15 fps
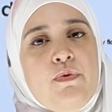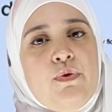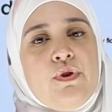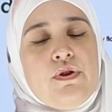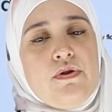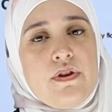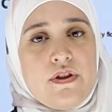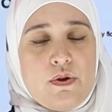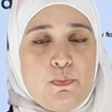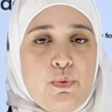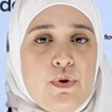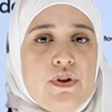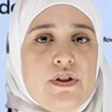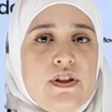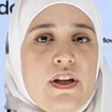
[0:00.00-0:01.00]
for
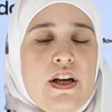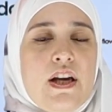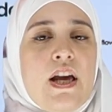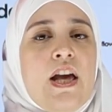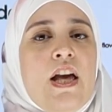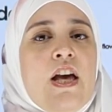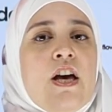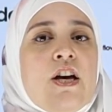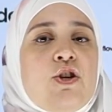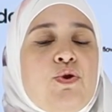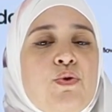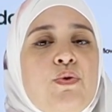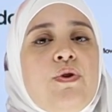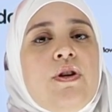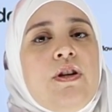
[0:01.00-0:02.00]
transporting
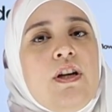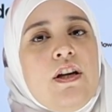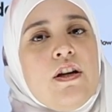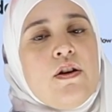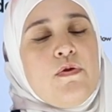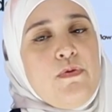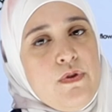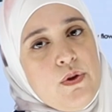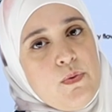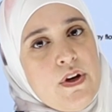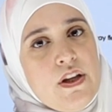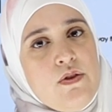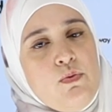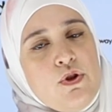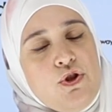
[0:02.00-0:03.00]
sugary
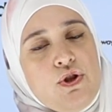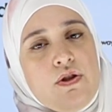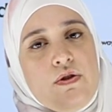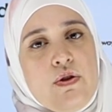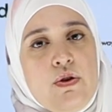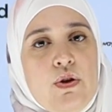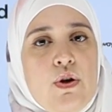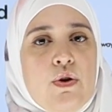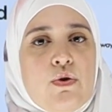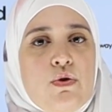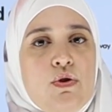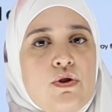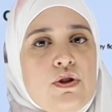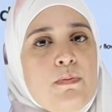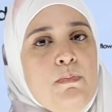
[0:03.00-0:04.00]
fluid, which is
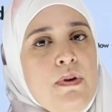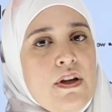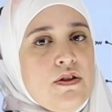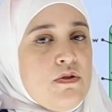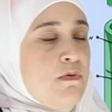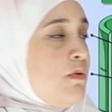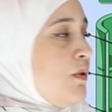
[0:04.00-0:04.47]
glucose plus